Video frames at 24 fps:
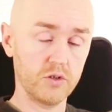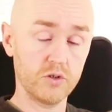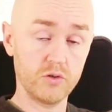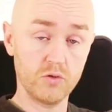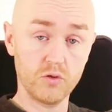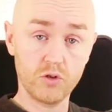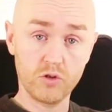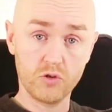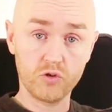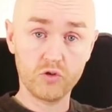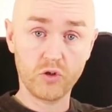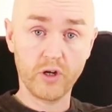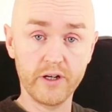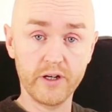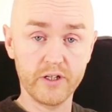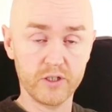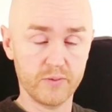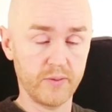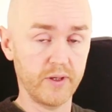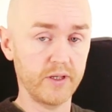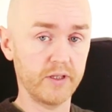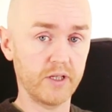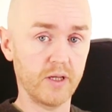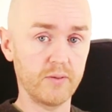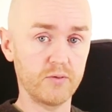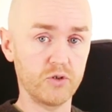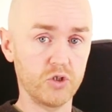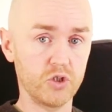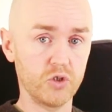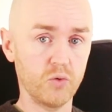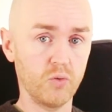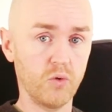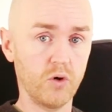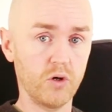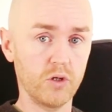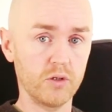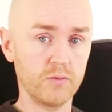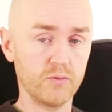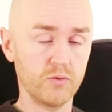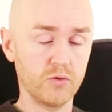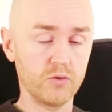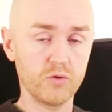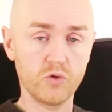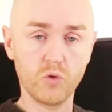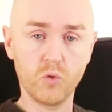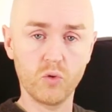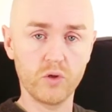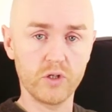you can it as many times as you want,
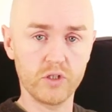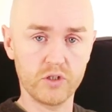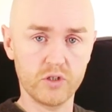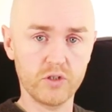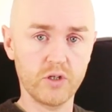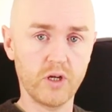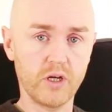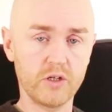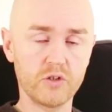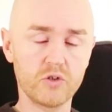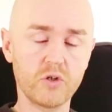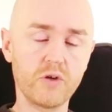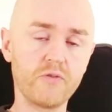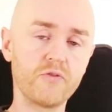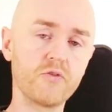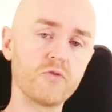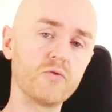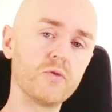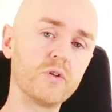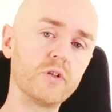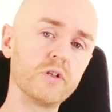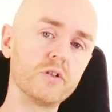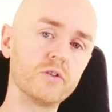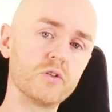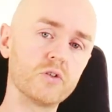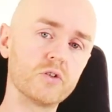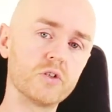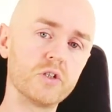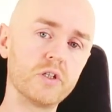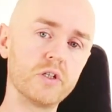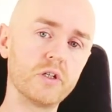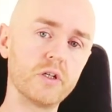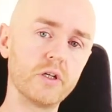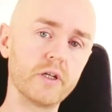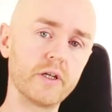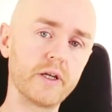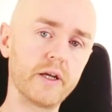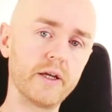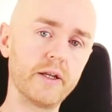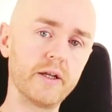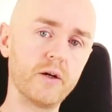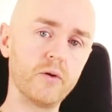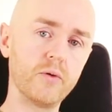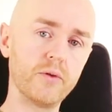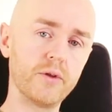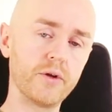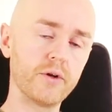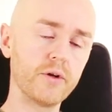but no one has ever really succeeded in getting
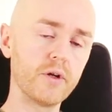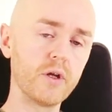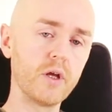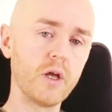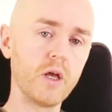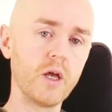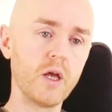out of there.